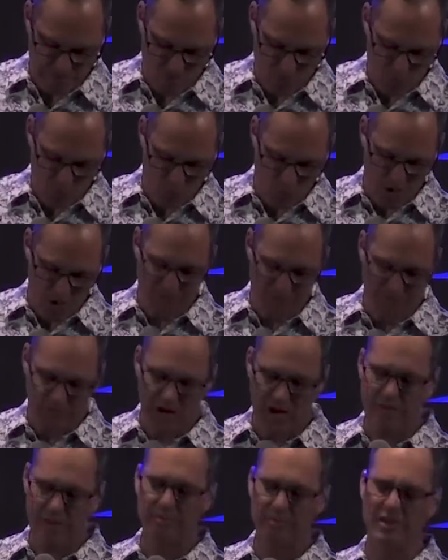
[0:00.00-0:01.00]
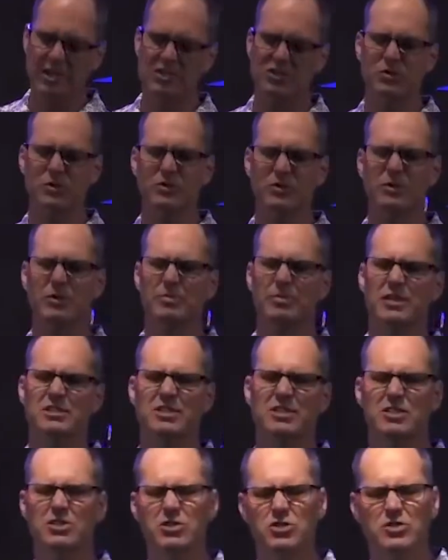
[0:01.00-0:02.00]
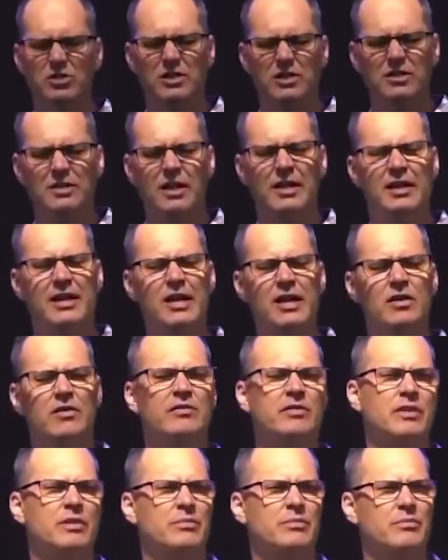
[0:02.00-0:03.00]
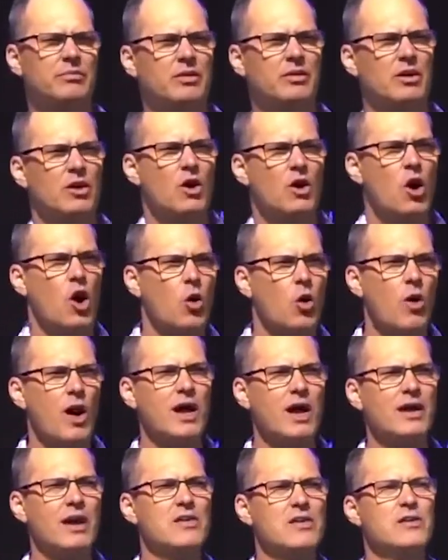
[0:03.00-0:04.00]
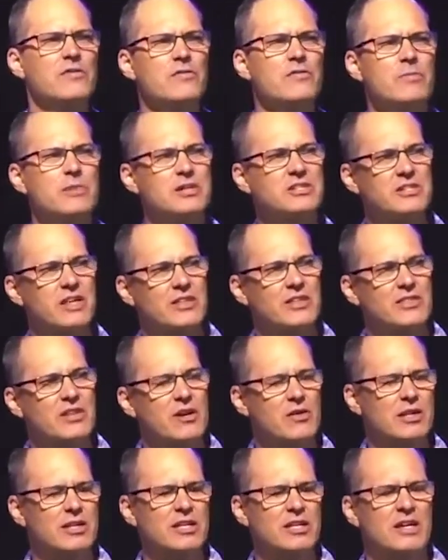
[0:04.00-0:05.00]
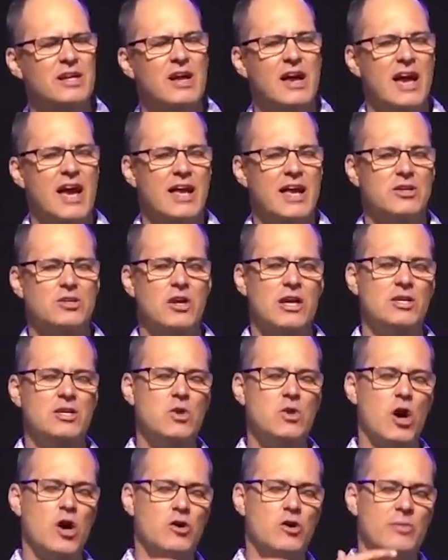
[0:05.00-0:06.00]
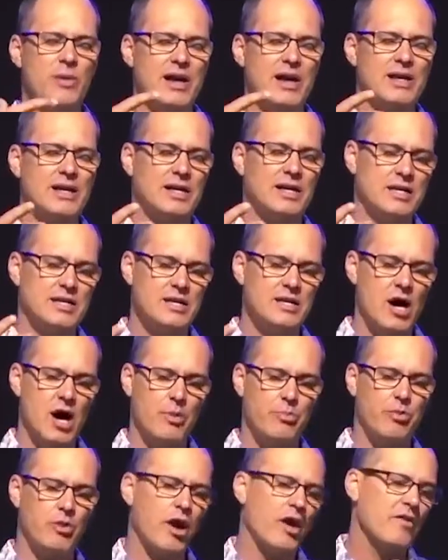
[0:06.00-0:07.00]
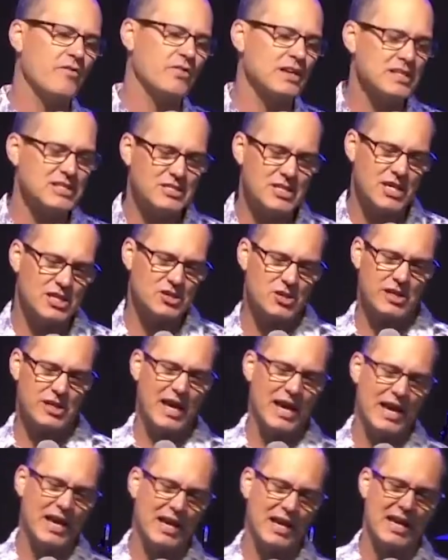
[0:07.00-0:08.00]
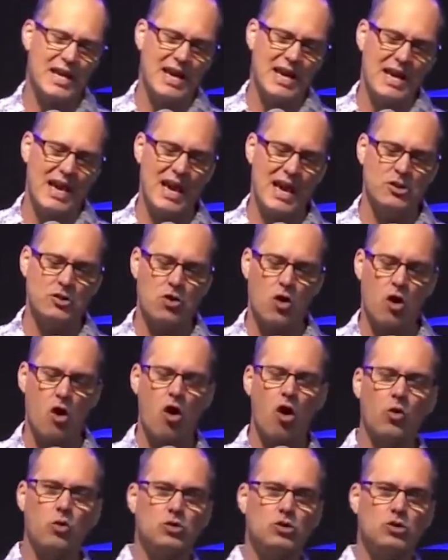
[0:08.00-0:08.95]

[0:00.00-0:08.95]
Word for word: What if God blessed you with the business that you could take care of them? Or what, have you ever been sitting there and, and, you, and you heard about a, a nonprofit in Texarkana and your heart was